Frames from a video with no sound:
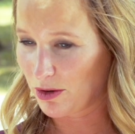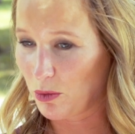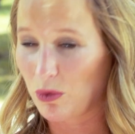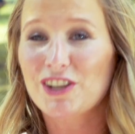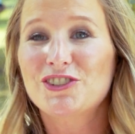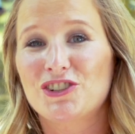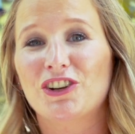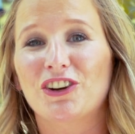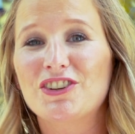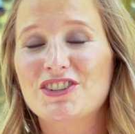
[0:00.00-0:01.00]
was
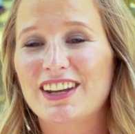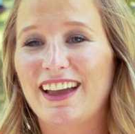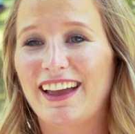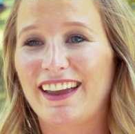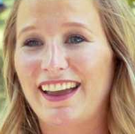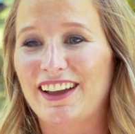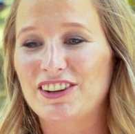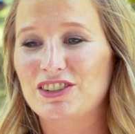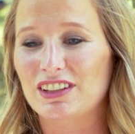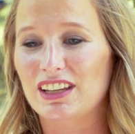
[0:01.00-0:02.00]
churched. I
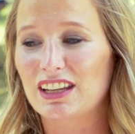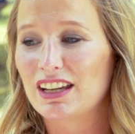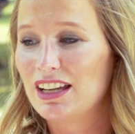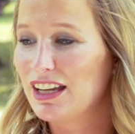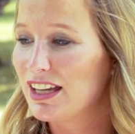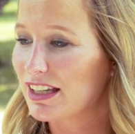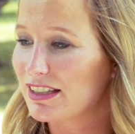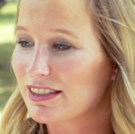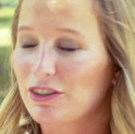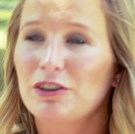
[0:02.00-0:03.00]
actually
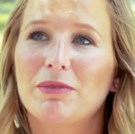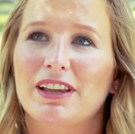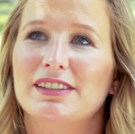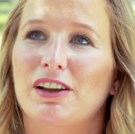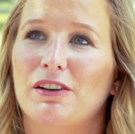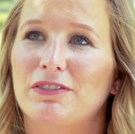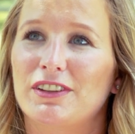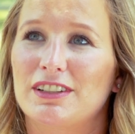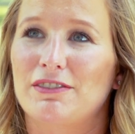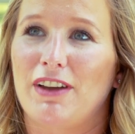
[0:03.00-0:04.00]
considered myself
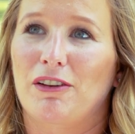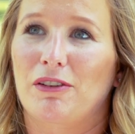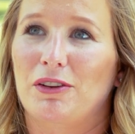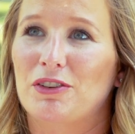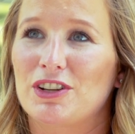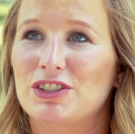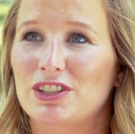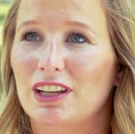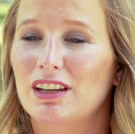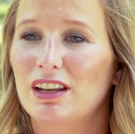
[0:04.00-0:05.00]
a devout
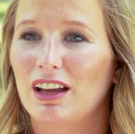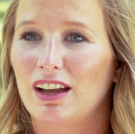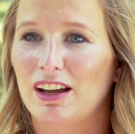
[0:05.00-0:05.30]
Christian